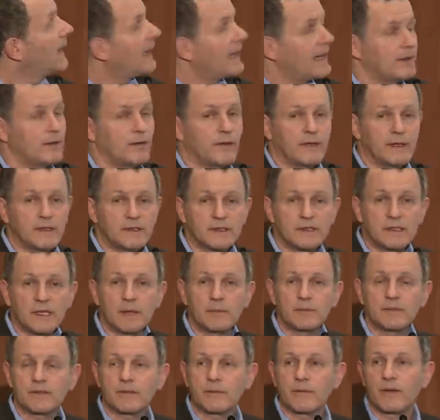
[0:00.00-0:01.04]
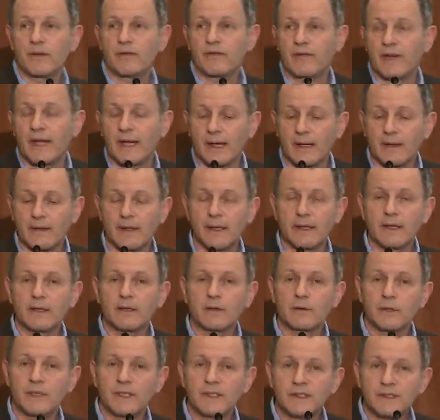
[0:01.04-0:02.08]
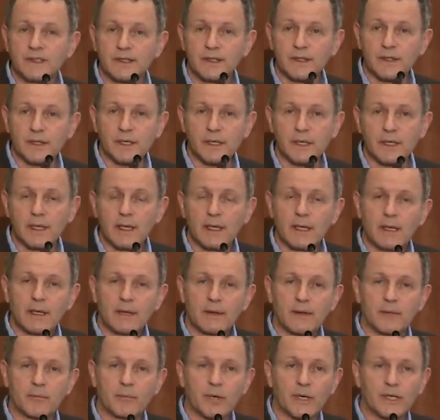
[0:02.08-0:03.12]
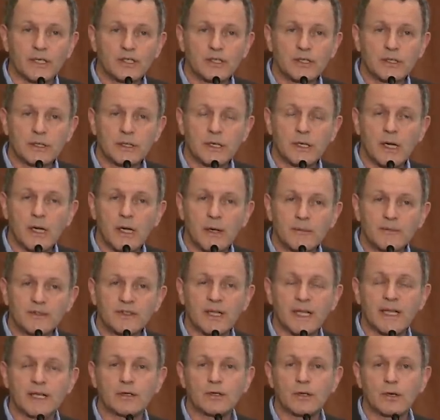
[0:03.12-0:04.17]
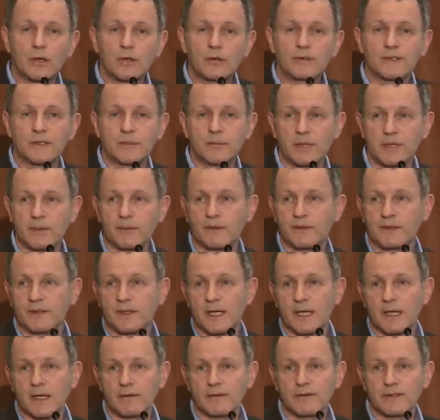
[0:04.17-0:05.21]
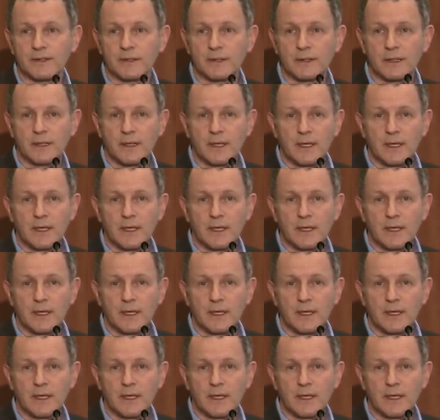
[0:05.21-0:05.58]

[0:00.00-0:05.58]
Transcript: And this comes from the fact that increasingly depression comes and goes in people's lives.